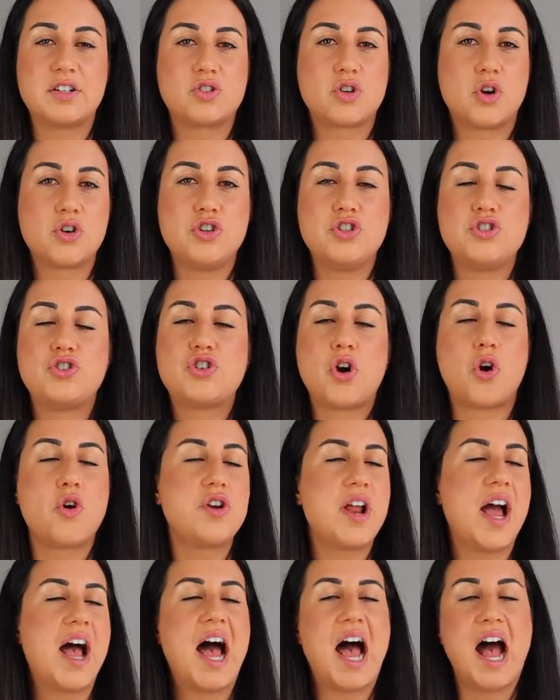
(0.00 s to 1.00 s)
You
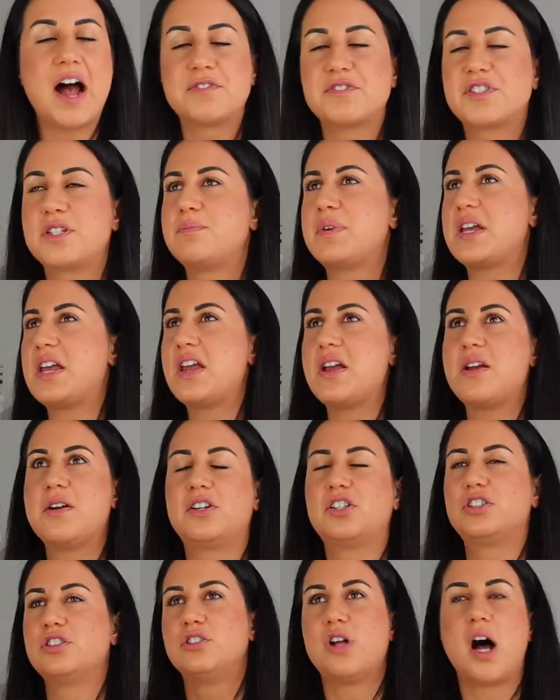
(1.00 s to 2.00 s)
don't have to be
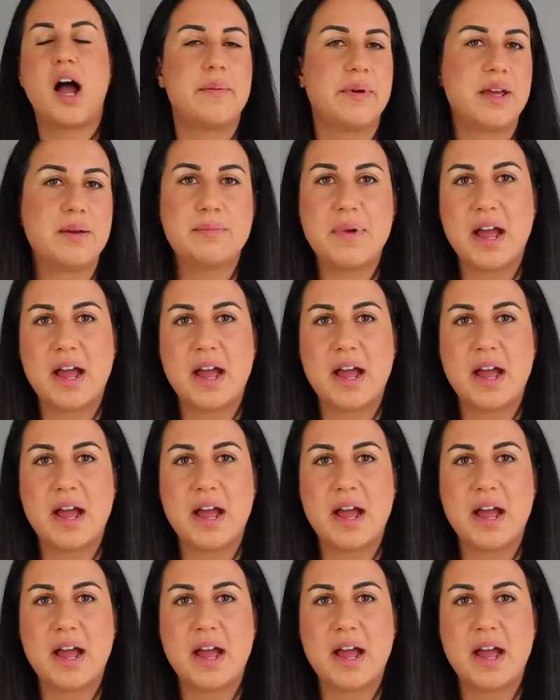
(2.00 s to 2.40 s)
climbing